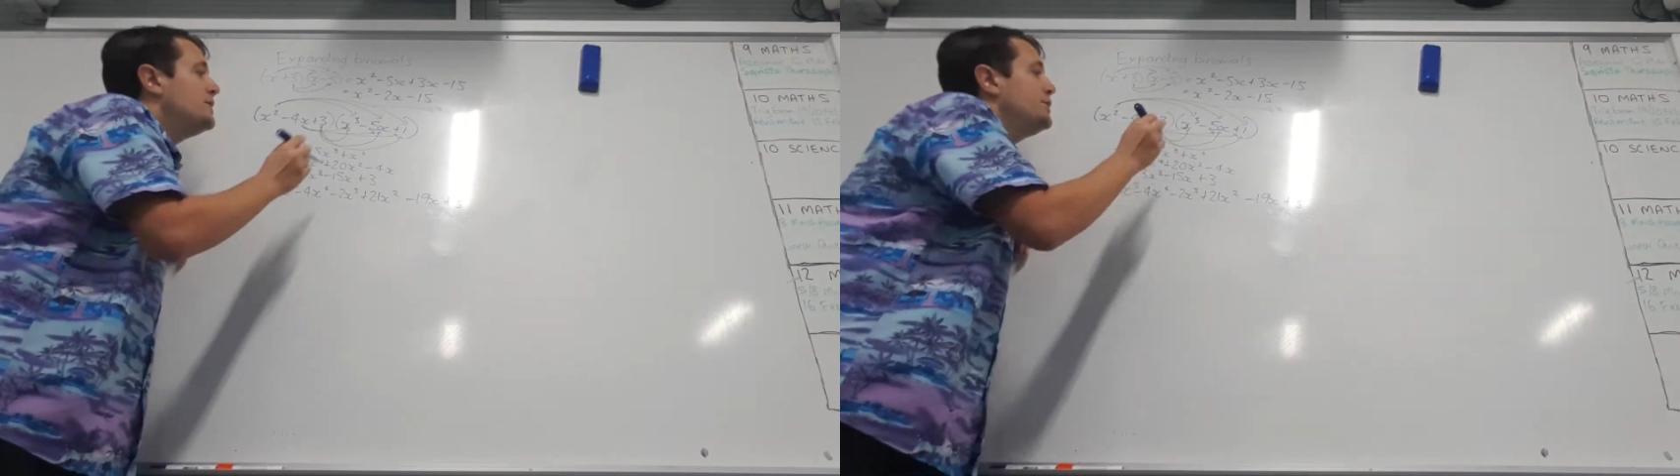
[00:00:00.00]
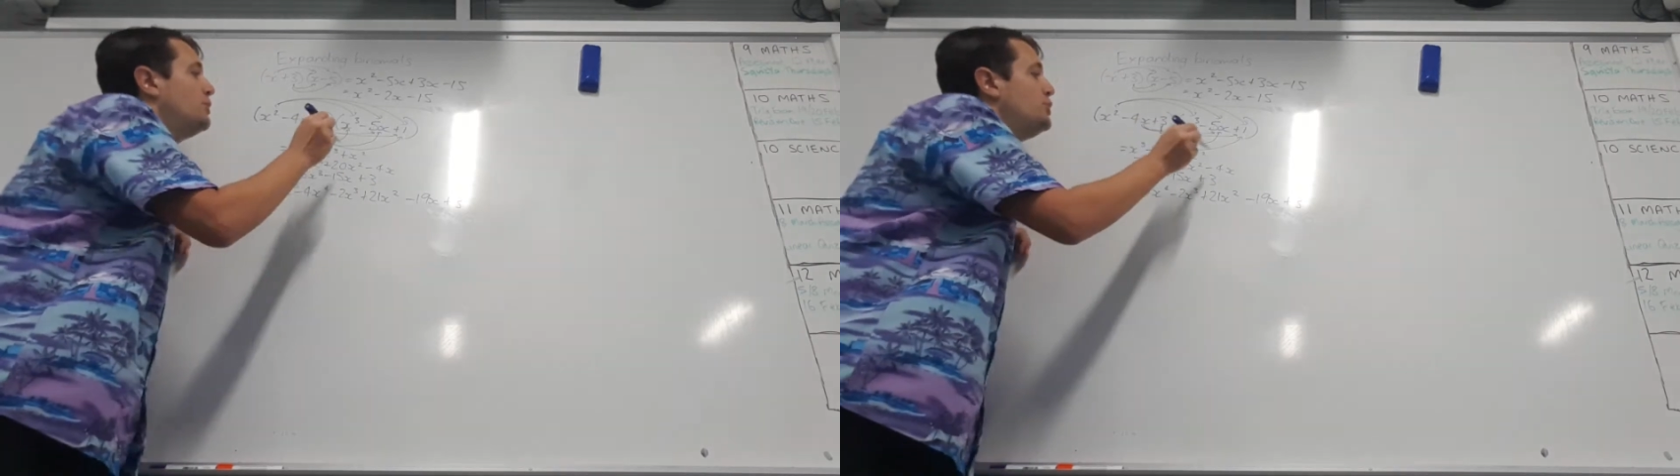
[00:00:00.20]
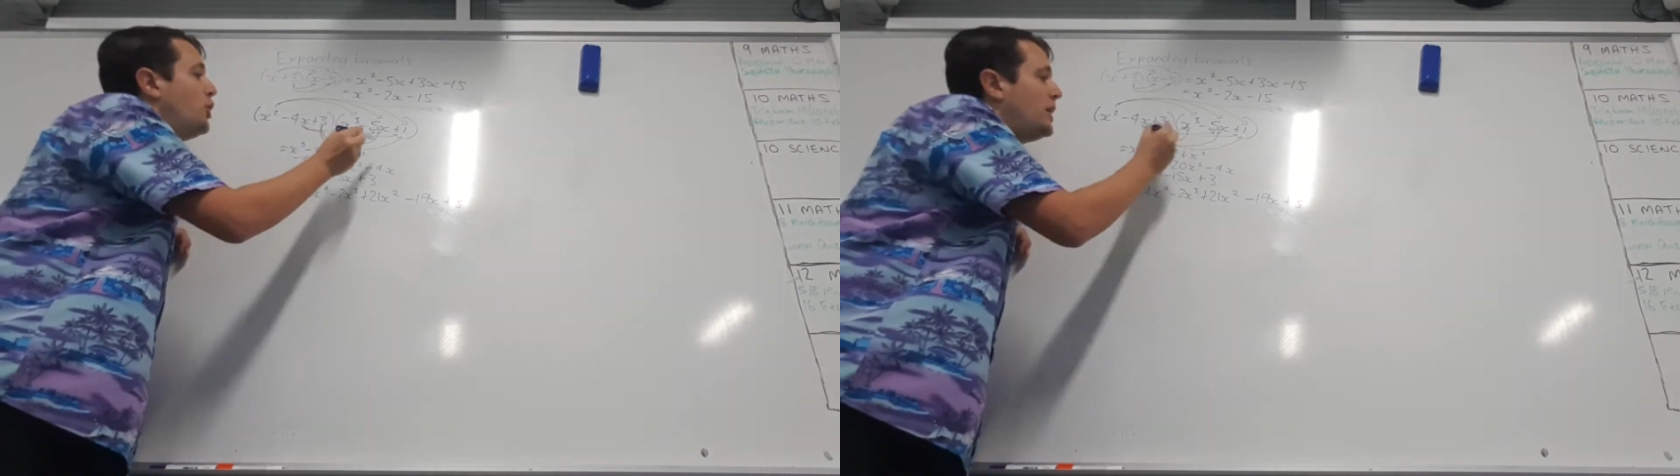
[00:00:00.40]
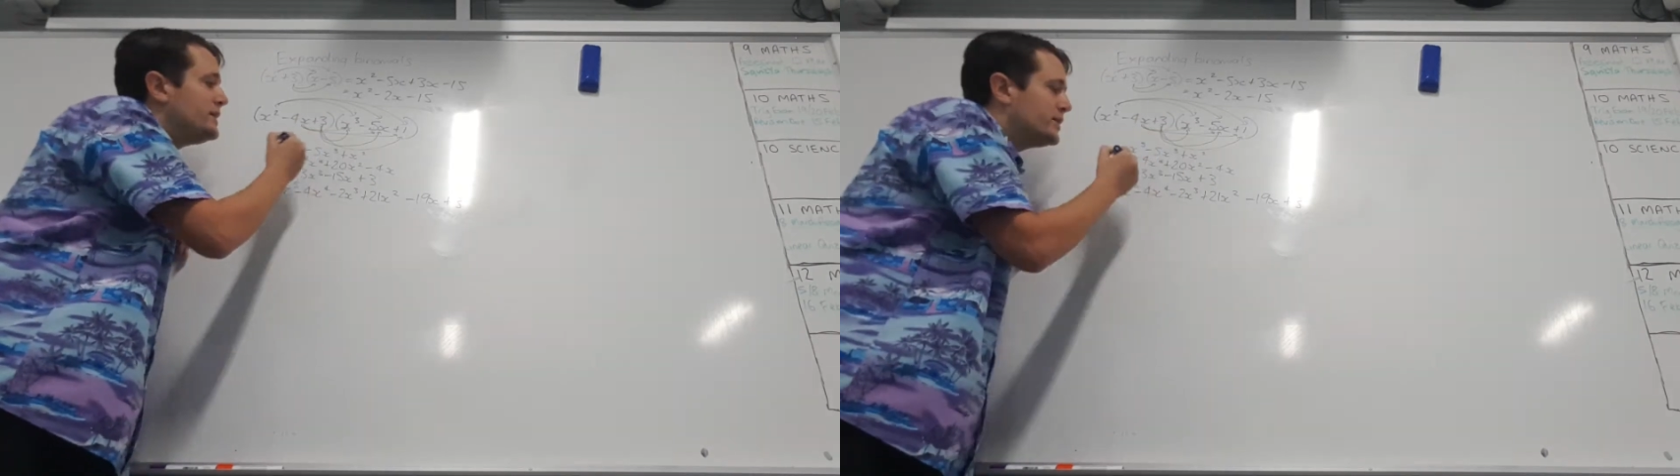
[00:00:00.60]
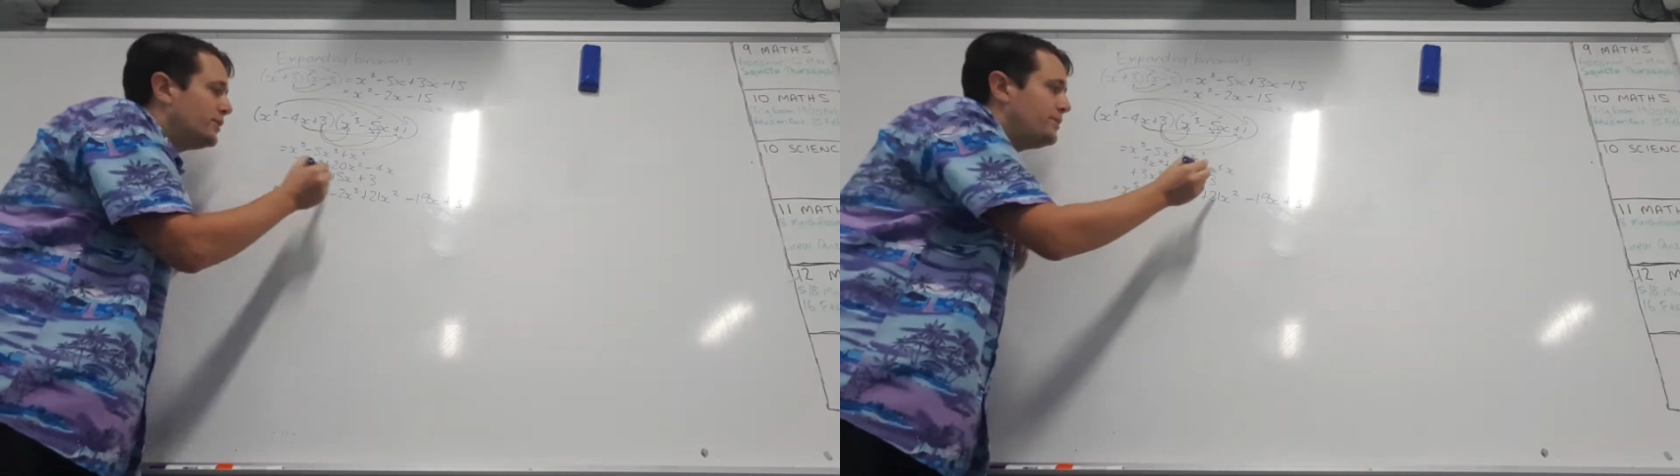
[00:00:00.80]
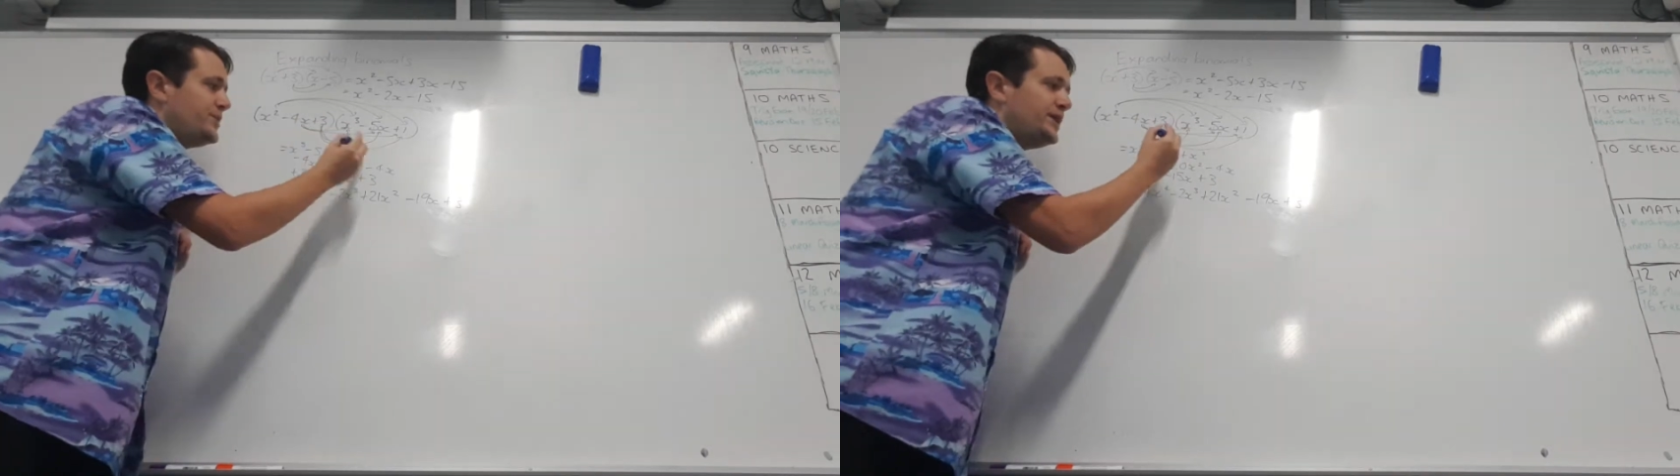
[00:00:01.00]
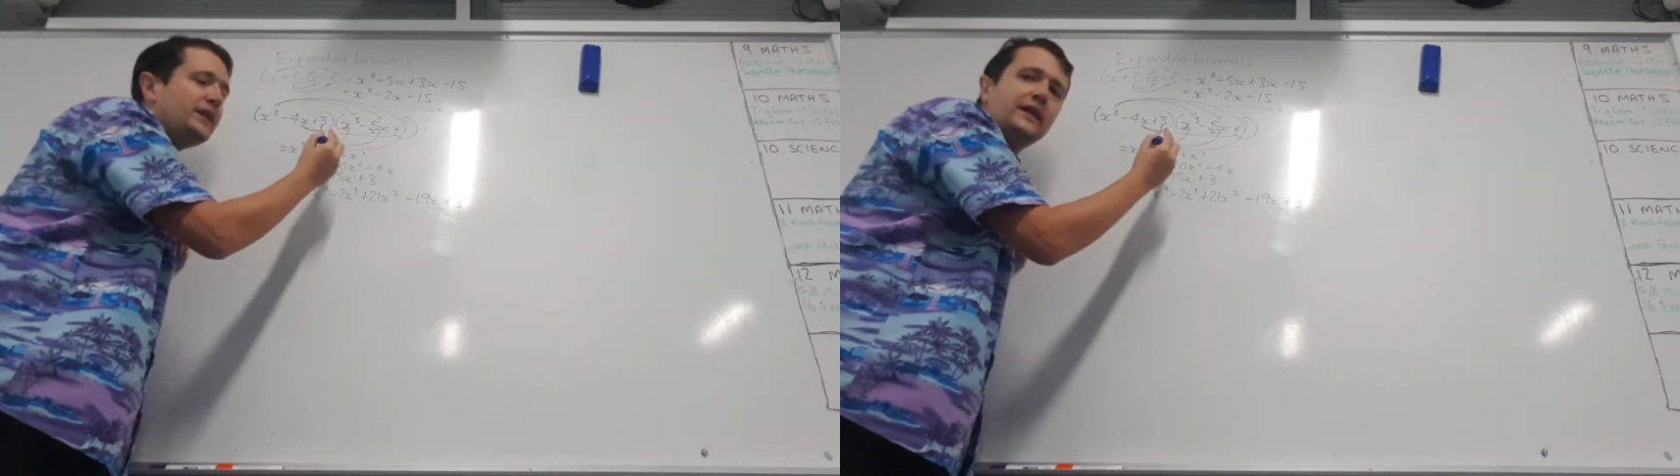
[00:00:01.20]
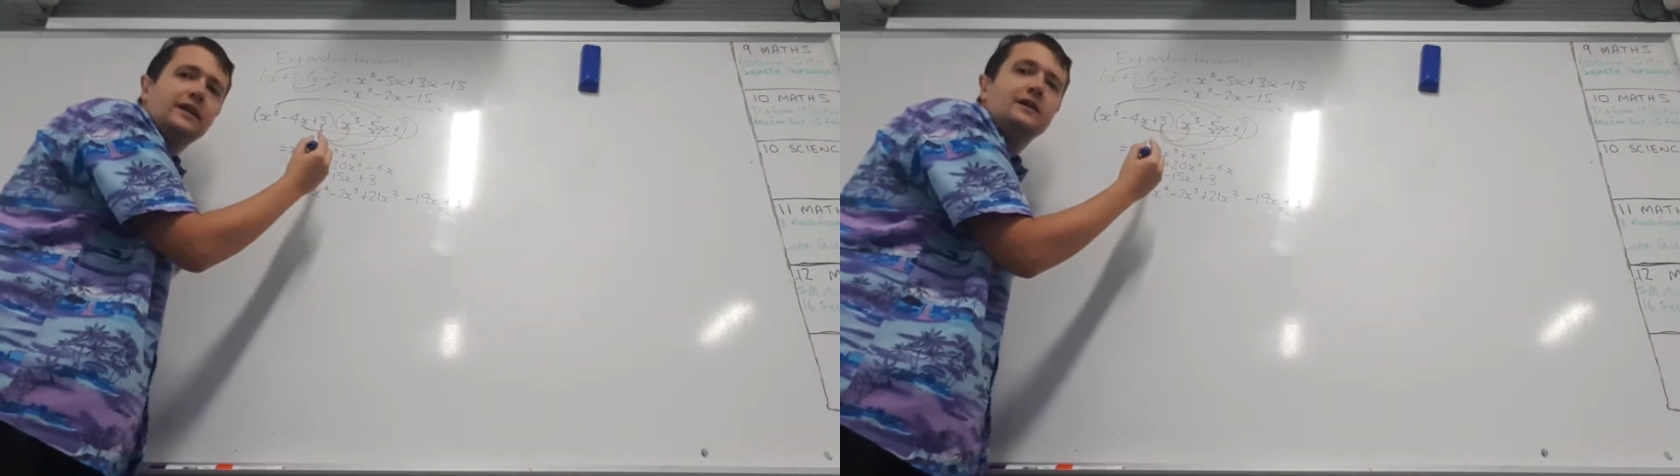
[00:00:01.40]
there were 9 terms in
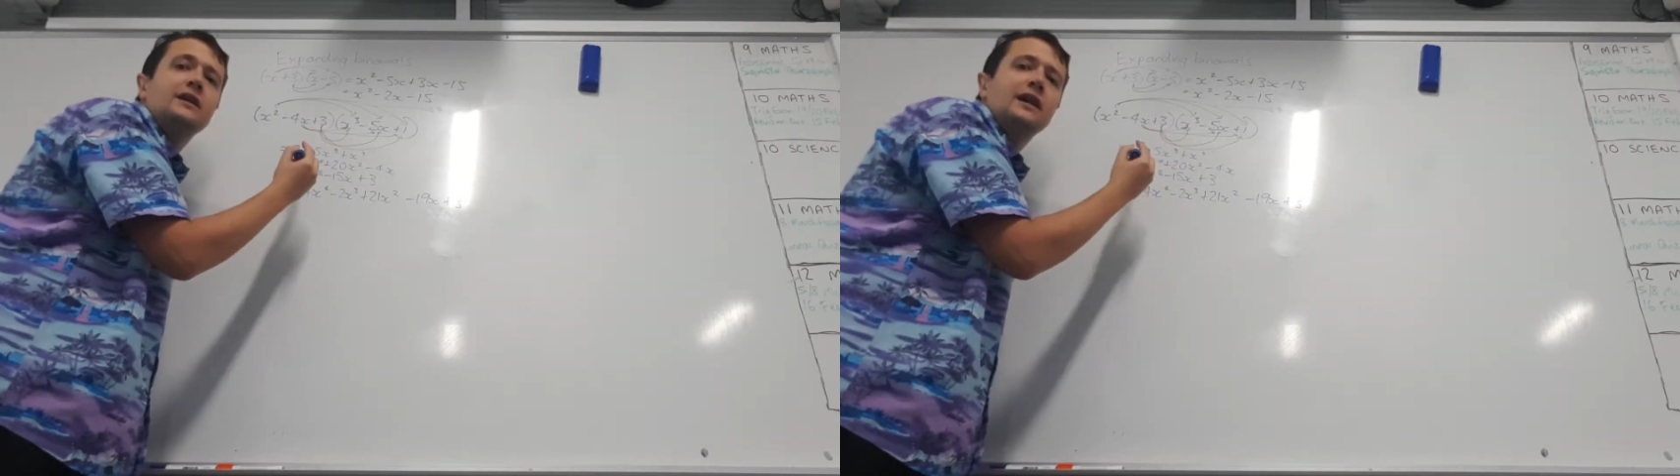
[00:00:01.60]
here,